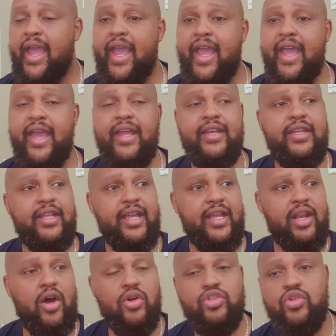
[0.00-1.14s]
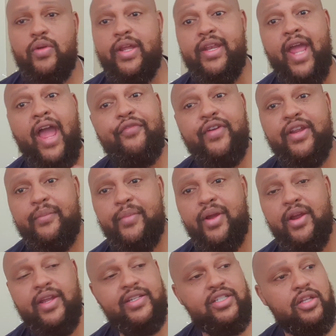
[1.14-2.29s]
And African
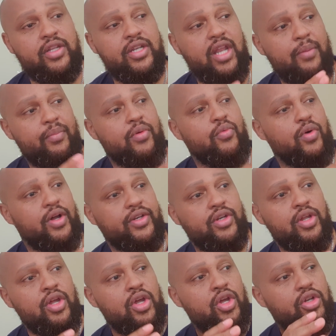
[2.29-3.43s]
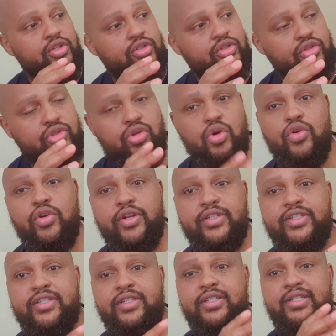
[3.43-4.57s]
Americans are the number one
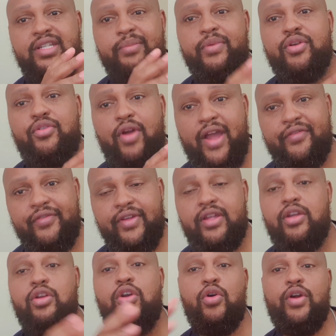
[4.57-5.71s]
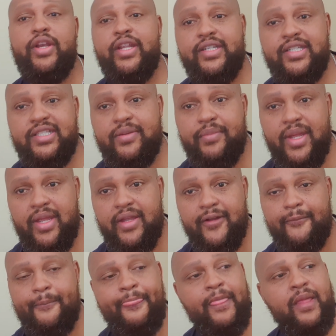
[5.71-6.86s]
tourist demographic going into Jamaica.